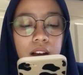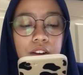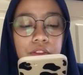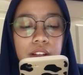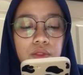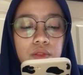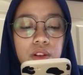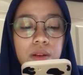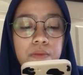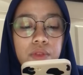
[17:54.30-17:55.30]

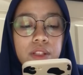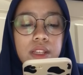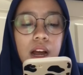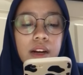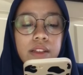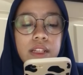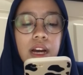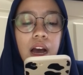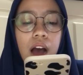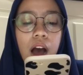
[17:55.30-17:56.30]
Vascular bruits are
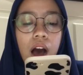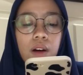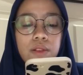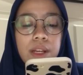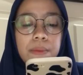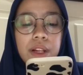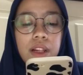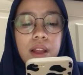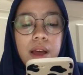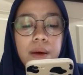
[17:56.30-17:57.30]
the
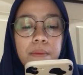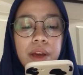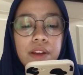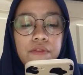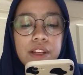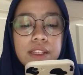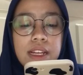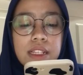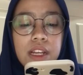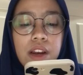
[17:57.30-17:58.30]
audible
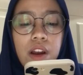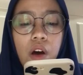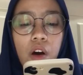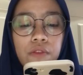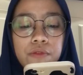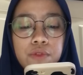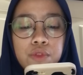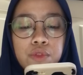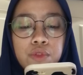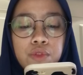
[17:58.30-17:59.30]
manifestation of
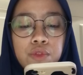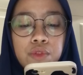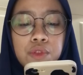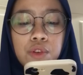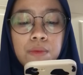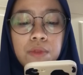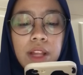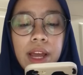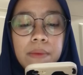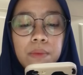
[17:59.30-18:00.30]

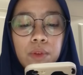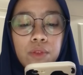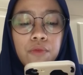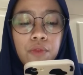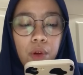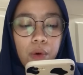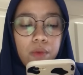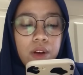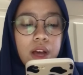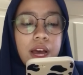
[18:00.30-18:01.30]
turbulent blood flow.
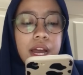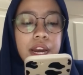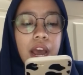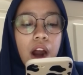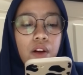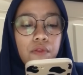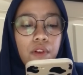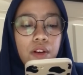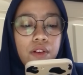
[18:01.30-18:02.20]
They are found